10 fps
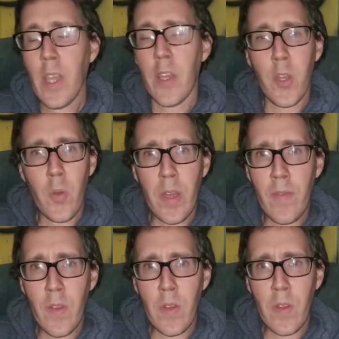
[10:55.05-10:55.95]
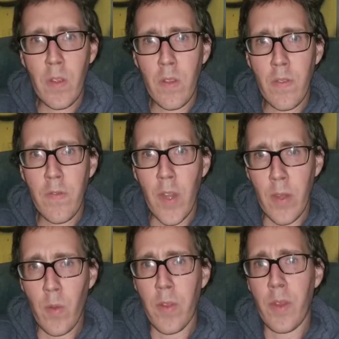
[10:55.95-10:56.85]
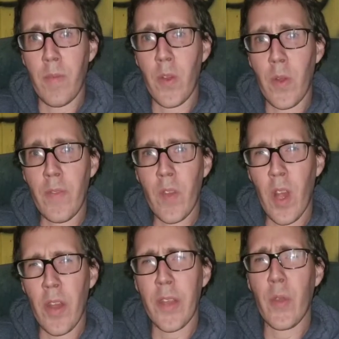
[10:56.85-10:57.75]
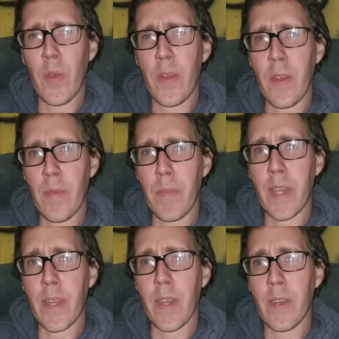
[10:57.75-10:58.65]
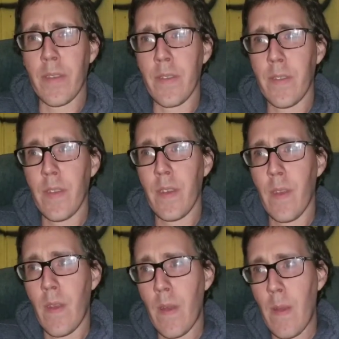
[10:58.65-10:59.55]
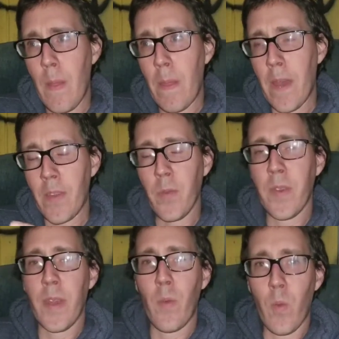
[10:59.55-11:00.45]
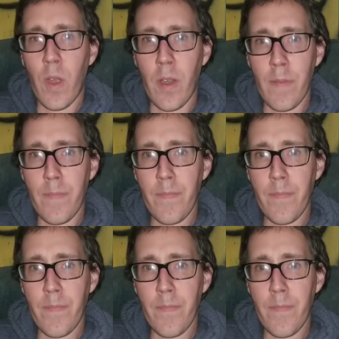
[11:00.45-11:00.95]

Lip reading: Don't ever fight with them. Don't ever argue with them, because that's what they want.